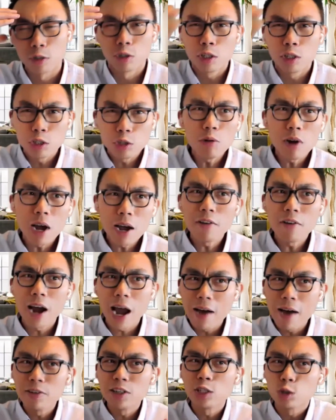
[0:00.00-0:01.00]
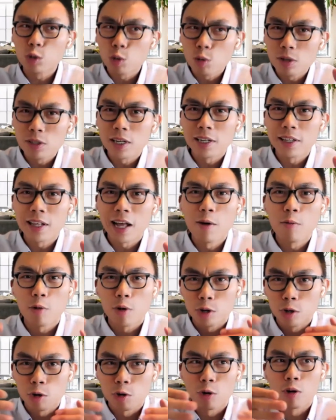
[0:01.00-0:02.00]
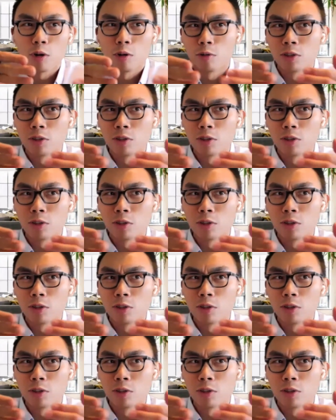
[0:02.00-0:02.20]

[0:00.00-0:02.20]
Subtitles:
Did you ever have any stories like that where you're